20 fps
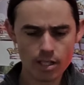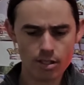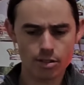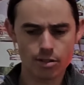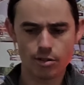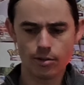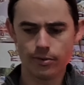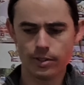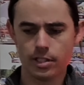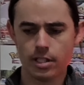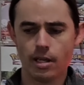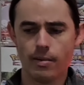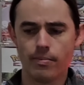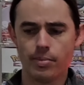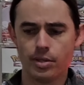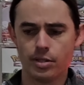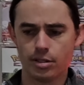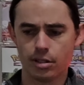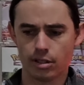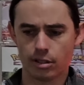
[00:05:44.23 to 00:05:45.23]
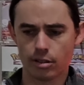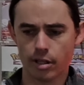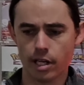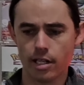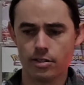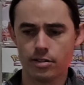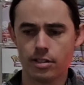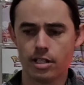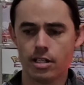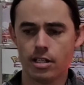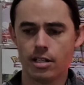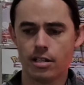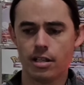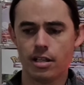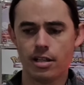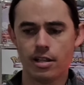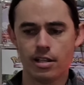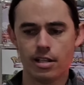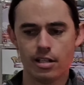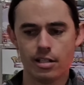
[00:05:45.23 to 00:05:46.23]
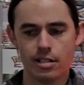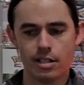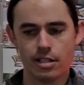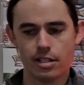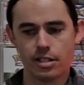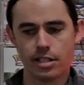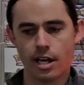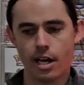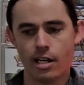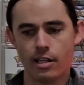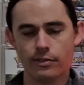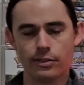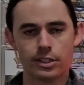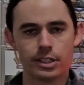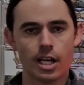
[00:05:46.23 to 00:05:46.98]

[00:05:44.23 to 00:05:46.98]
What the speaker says: Silver Tempest and Crown Zenith, even into the start of